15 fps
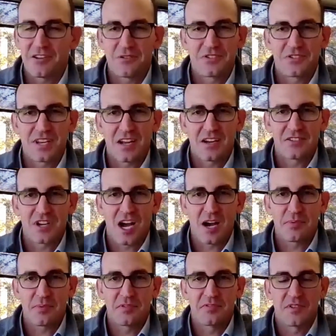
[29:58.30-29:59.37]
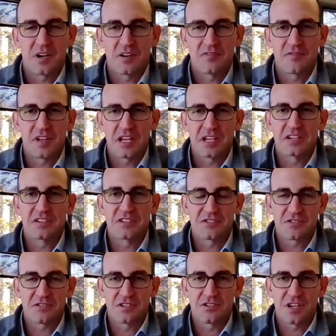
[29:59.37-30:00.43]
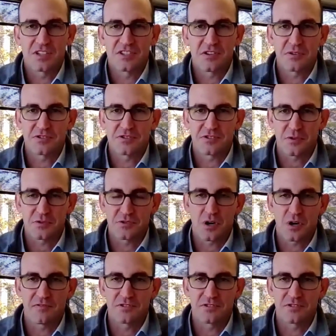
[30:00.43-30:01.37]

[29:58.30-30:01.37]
do you stay on top of industry trends? Those are